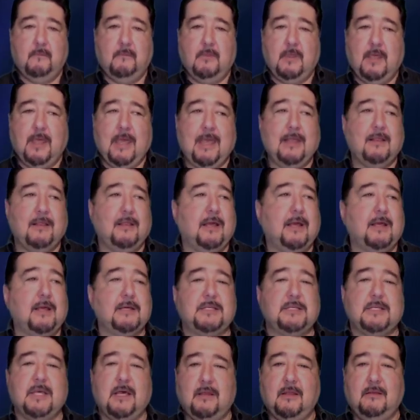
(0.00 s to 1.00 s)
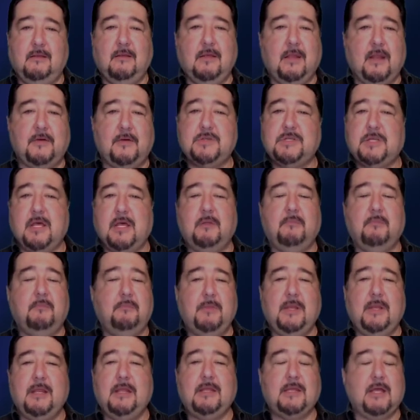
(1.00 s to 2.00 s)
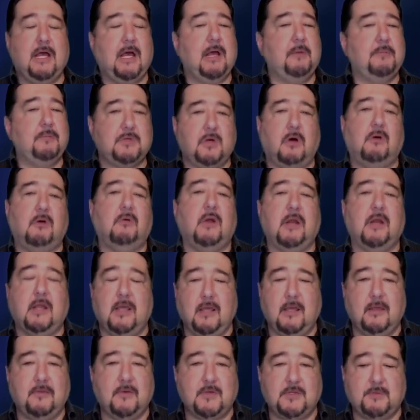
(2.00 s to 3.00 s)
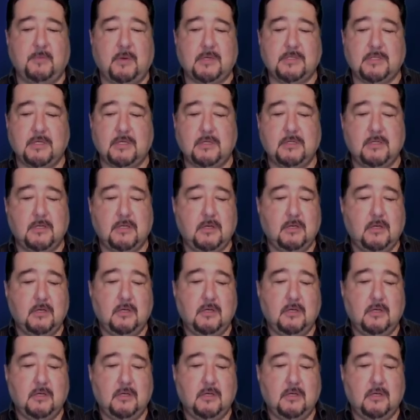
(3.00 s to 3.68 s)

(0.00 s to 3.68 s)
And like I said, and I've said many times already in this message,